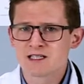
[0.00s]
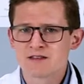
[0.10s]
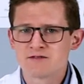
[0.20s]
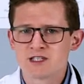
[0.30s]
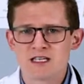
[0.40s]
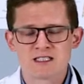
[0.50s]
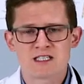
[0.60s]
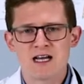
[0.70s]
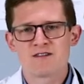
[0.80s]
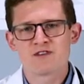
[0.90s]
lives
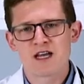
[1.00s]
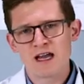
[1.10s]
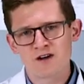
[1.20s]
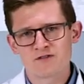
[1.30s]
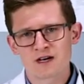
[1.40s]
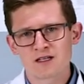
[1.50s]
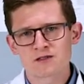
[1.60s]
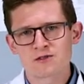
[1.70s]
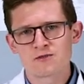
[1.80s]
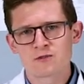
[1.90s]
inside of the hair
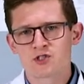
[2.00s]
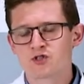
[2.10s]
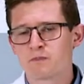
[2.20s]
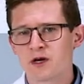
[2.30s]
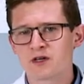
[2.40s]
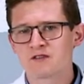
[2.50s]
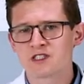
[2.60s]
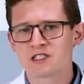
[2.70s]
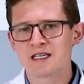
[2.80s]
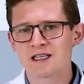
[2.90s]
follicle, which is part of
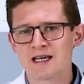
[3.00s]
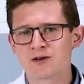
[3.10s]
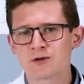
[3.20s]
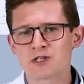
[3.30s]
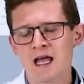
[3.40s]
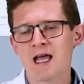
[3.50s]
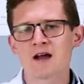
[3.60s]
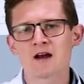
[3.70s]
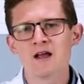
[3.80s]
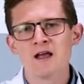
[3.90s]
the skin that grows
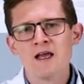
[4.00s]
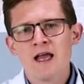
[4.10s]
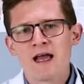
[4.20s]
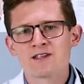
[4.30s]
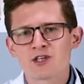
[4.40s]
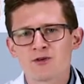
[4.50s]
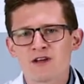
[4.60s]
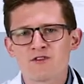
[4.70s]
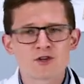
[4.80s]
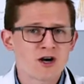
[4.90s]
hair, and so
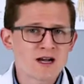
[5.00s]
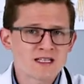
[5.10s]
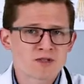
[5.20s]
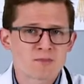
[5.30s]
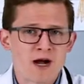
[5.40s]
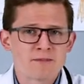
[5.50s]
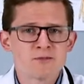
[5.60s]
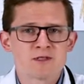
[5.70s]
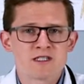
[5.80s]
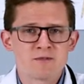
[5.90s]
if your dog has a
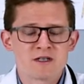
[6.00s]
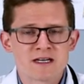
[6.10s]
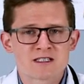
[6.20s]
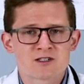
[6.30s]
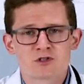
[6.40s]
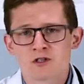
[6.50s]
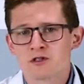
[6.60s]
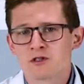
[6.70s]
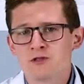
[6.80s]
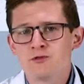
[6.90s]
problem with Demodex, they'll start
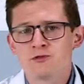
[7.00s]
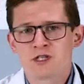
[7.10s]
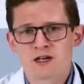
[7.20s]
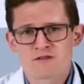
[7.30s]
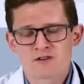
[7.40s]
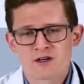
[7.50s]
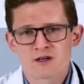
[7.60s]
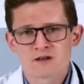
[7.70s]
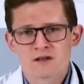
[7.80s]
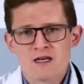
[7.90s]
to lose their
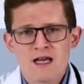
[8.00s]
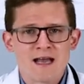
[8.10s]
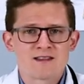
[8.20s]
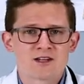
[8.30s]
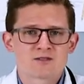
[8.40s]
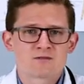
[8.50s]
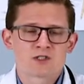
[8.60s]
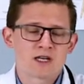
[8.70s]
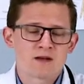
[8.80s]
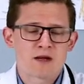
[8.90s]
fur, and their
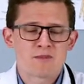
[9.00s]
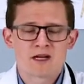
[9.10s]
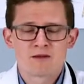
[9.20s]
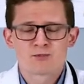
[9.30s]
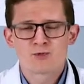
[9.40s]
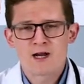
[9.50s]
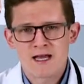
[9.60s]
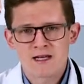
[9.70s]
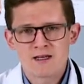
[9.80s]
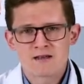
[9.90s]
skin might become
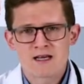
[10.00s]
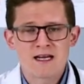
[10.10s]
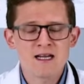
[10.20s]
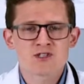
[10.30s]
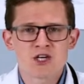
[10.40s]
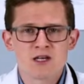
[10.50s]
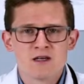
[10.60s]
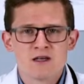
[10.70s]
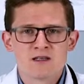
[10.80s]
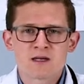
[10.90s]
red and itchy.
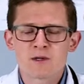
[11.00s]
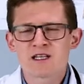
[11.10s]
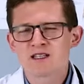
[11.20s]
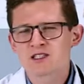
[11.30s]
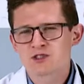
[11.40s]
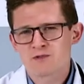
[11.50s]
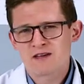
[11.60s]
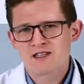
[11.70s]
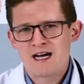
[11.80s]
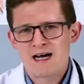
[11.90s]
Typically this is
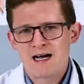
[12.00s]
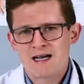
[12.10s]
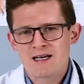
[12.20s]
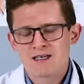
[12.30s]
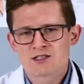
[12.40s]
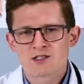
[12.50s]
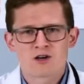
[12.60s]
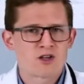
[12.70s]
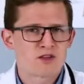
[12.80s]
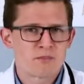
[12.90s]
around the eyes,
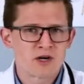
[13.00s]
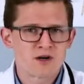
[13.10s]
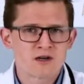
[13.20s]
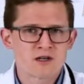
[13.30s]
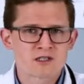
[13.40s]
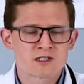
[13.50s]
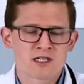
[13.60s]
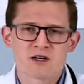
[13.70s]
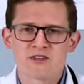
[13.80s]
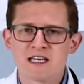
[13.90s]
on the paws,
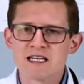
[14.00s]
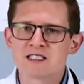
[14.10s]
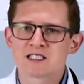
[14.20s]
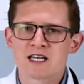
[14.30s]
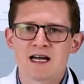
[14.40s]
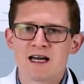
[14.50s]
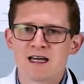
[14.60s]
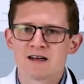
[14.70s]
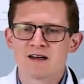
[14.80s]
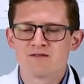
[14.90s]
and on the
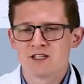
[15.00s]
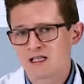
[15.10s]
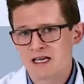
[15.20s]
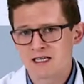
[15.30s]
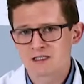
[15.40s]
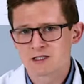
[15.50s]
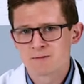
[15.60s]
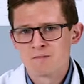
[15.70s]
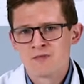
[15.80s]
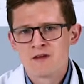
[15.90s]
inside of the legs.
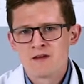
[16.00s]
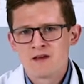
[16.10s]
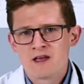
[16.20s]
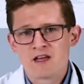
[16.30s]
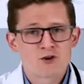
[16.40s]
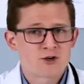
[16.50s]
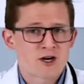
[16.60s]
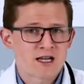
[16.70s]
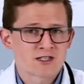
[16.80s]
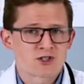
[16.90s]
If your
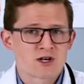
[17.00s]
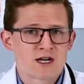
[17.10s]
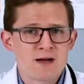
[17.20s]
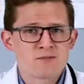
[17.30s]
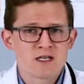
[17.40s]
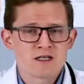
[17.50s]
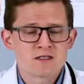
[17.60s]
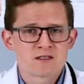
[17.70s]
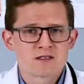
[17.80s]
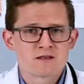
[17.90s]
dog has
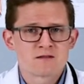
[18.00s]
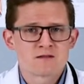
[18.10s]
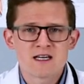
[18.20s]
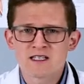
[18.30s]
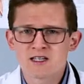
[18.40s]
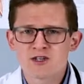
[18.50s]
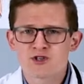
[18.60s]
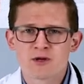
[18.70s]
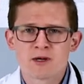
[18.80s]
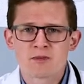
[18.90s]
Sarcoptes, they tend to
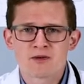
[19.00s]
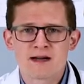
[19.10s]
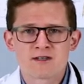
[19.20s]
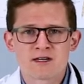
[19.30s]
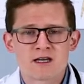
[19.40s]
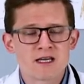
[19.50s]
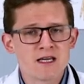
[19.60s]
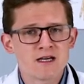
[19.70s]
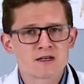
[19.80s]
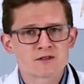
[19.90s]
show up around their
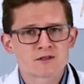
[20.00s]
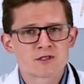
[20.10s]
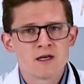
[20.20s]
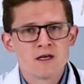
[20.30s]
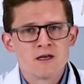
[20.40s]
ears.